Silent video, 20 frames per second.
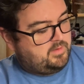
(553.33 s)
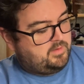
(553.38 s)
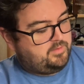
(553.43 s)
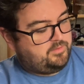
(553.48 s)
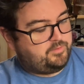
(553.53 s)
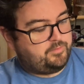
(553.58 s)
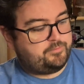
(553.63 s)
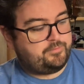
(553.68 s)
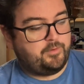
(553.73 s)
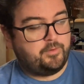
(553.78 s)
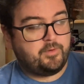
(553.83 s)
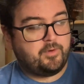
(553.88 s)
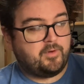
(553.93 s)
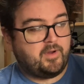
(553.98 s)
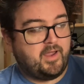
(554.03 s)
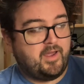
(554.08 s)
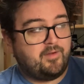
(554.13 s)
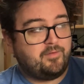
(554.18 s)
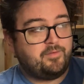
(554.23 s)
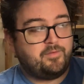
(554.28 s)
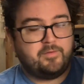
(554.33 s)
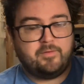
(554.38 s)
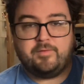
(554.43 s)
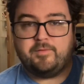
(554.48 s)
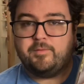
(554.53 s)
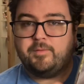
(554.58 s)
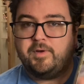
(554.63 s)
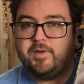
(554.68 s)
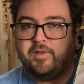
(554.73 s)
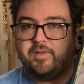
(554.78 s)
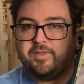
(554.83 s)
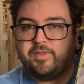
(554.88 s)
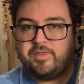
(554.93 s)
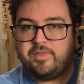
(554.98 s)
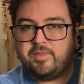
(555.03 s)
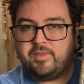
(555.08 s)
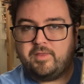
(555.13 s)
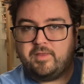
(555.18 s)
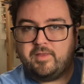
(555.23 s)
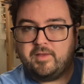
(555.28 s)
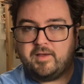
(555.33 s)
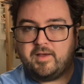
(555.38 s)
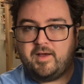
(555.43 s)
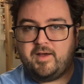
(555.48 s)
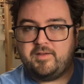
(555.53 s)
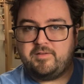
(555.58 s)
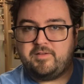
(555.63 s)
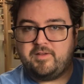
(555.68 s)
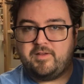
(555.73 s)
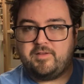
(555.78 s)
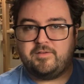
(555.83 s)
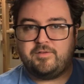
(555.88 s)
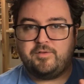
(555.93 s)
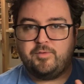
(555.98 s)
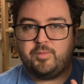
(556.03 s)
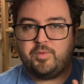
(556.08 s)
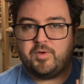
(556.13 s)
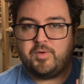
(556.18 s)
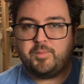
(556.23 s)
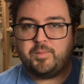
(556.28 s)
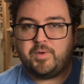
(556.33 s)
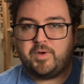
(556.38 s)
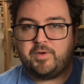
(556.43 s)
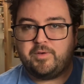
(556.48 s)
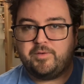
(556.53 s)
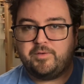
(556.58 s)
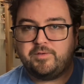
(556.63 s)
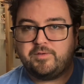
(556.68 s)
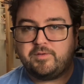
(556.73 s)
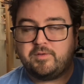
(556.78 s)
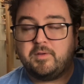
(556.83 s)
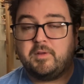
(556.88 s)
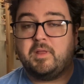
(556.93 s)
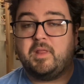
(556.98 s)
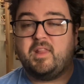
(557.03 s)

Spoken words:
is a photograph with content superimposed.